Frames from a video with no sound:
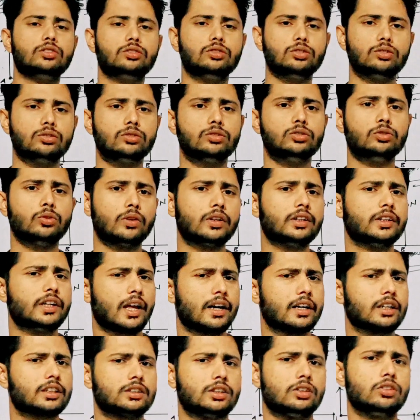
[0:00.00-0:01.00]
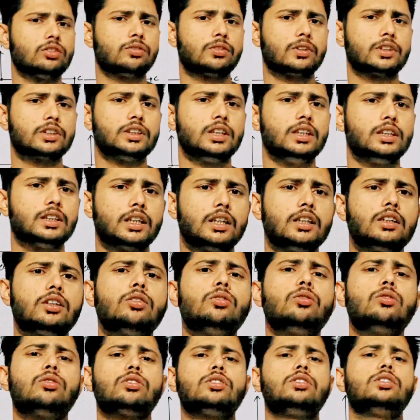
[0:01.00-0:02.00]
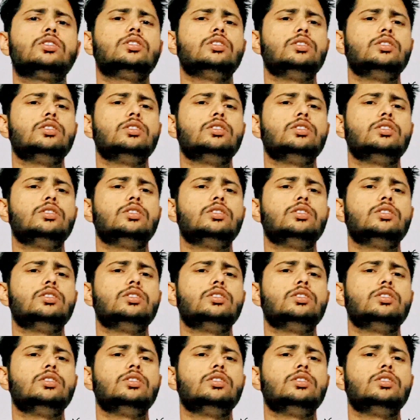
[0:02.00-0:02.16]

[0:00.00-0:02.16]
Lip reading: your direction of resultant or